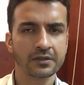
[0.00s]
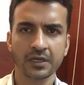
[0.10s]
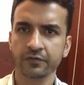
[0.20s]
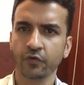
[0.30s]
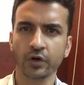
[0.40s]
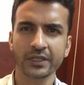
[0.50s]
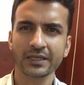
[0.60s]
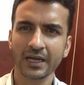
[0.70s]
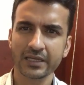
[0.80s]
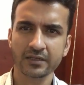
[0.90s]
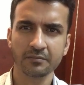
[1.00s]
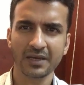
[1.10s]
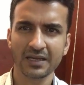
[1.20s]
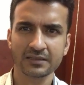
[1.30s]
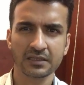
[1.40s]
say, a 49 in
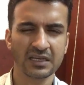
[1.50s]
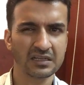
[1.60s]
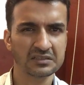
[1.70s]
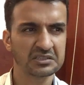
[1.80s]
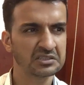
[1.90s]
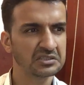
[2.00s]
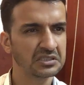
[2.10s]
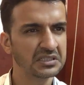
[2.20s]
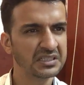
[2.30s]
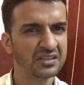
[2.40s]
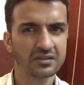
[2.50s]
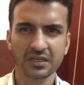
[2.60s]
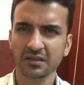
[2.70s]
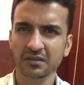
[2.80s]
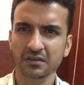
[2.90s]
math and a
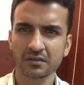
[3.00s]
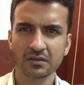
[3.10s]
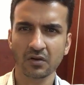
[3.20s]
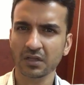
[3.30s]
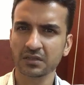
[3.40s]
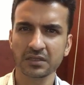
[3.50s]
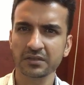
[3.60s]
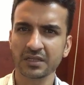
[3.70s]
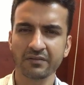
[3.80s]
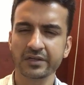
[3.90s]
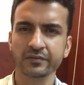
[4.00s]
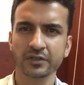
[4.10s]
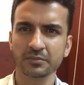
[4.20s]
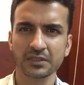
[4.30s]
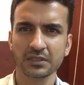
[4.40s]
36 or a 37 in
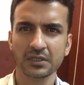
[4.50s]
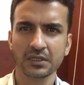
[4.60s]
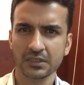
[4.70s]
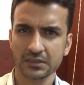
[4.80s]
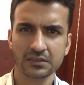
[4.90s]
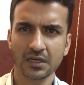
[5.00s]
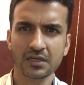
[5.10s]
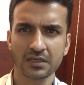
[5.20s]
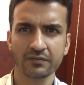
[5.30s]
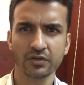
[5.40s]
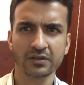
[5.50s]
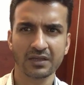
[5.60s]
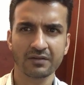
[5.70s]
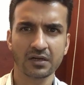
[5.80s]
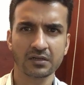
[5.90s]
verbal. That will give you a
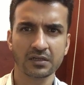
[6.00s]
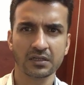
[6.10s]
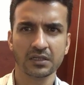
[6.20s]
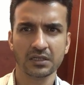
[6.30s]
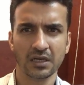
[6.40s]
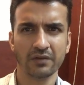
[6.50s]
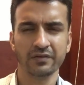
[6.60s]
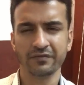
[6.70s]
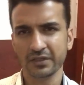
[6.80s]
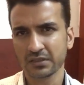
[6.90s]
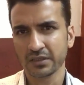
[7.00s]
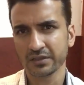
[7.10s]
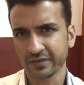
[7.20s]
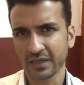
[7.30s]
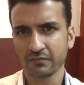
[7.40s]
700. A
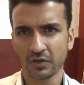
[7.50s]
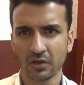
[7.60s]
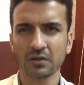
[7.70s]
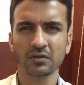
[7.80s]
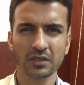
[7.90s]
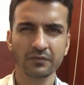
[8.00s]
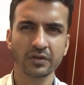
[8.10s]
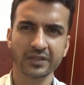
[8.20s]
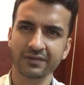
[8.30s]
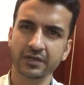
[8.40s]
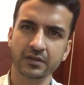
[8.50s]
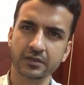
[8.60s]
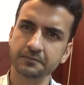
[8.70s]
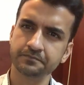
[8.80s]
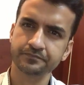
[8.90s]
50-35 will also give you a
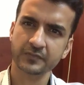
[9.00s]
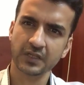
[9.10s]
700.